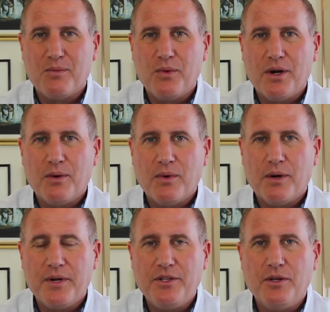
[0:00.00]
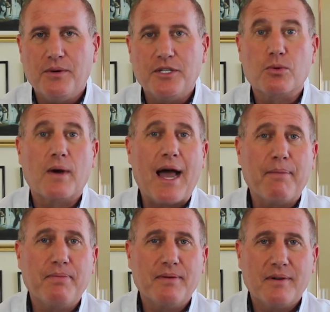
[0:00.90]
what we do is
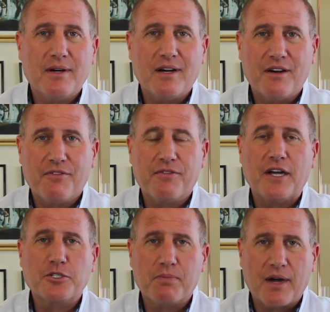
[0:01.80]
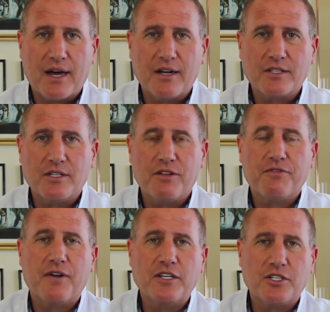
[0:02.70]
wrap fresh products, and the
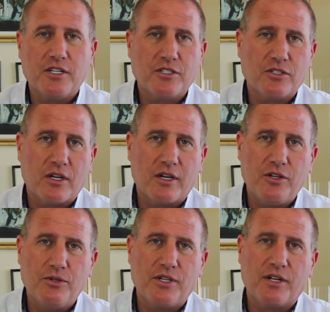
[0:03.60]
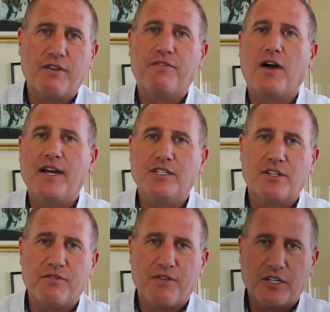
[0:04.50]
freshness using the finest
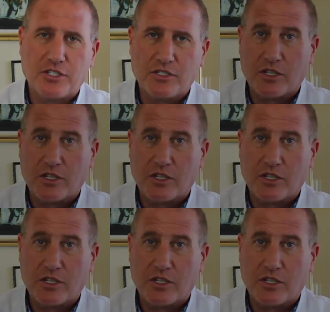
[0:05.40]
and freshest